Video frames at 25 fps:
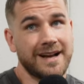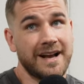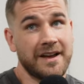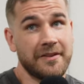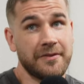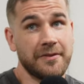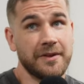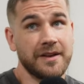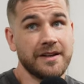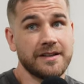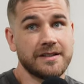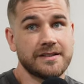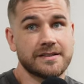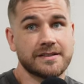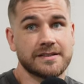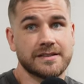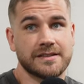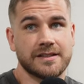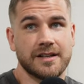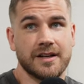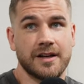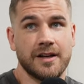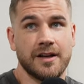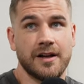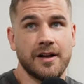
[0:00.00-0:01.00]
I think
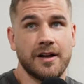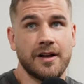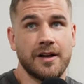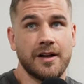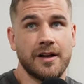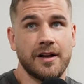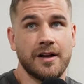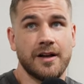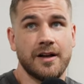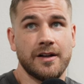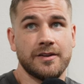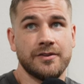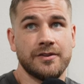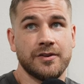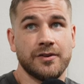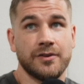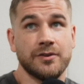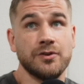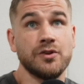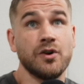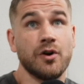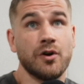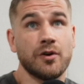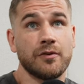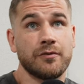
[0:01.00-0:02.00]
the
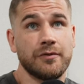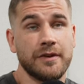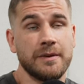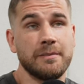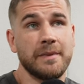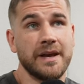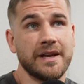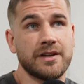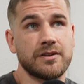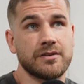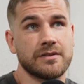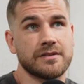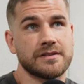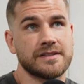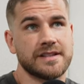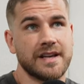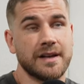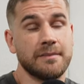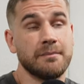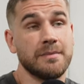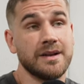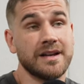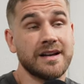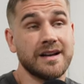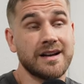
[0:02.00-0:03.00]
young filmmakers
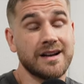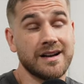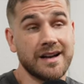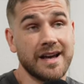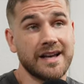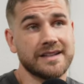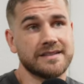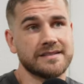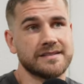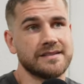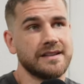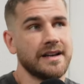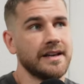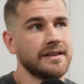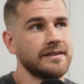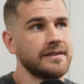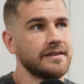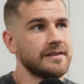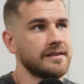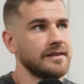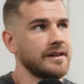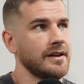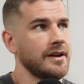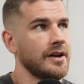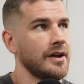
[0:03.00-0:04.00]
can be glad
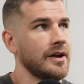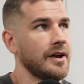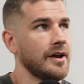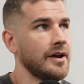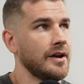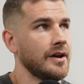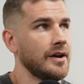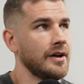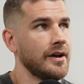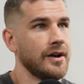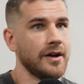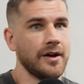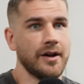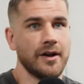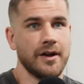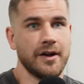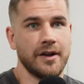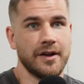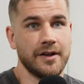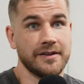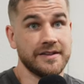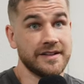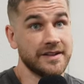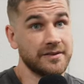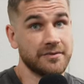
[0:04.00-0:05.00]
that
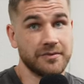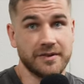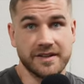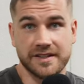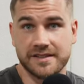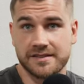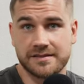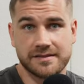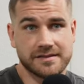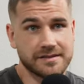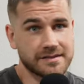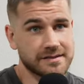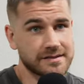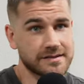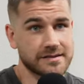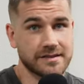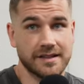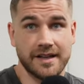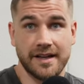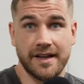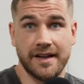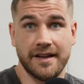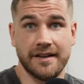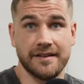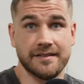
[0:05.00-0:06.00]
Netflix
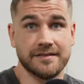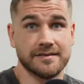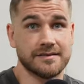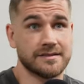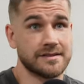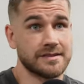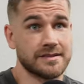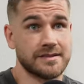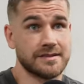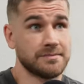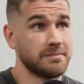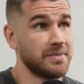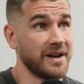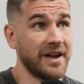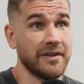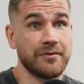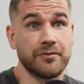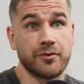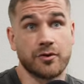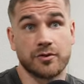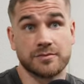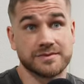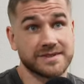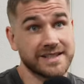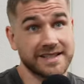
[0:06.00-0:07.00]
and
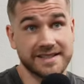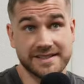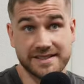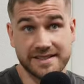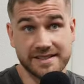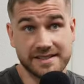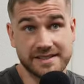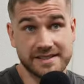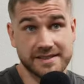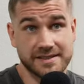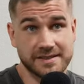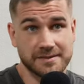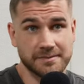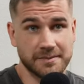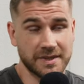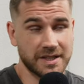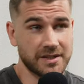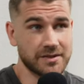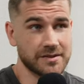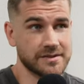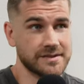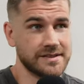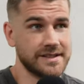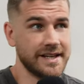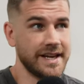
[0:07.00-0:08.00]
platforms exist,
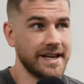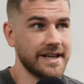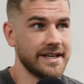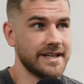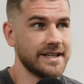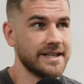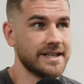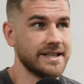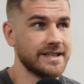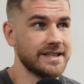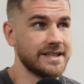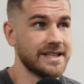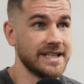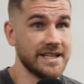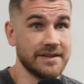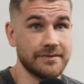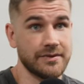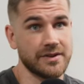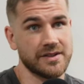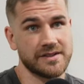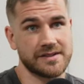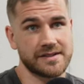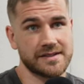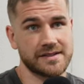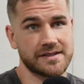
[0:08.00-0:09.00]
because they give
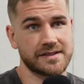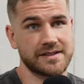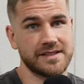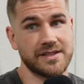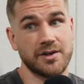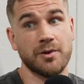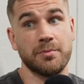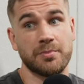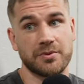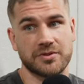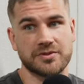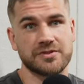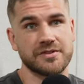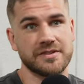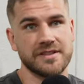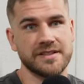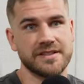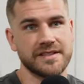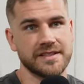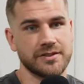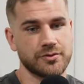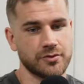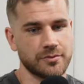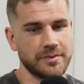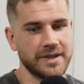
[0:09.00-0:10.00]
us the
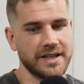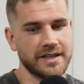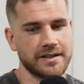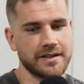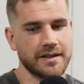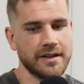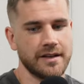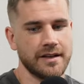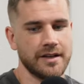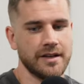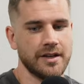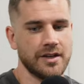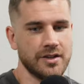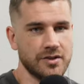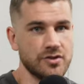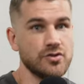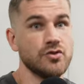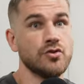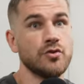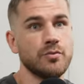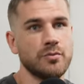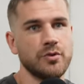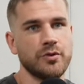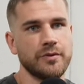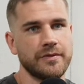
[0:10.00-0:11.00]
opportunity to make
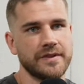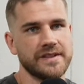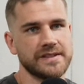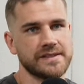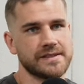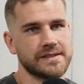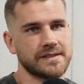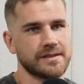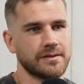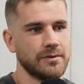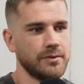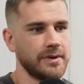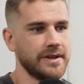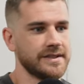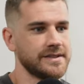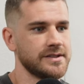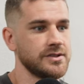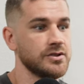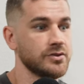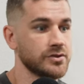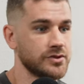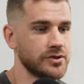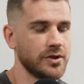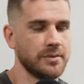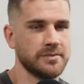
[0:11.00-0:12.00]
new movies with
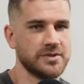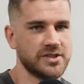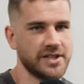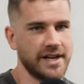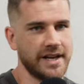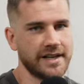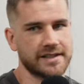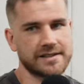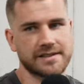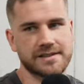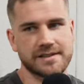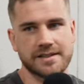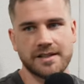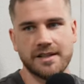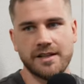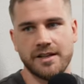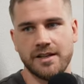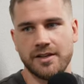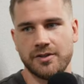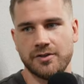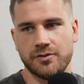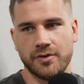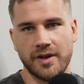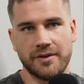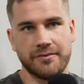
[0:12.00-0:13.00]
new subjects,
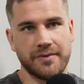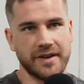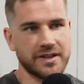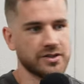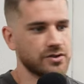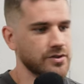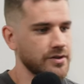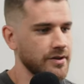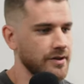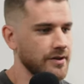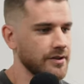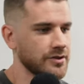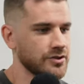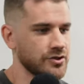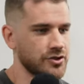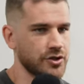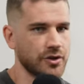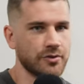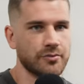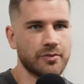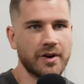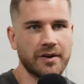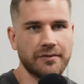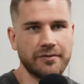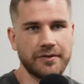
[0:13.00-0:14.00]
new adventure,
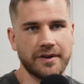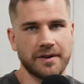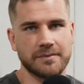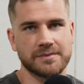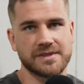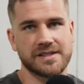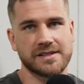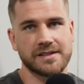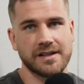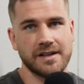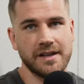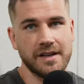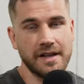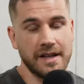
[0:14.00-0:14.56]
genre films.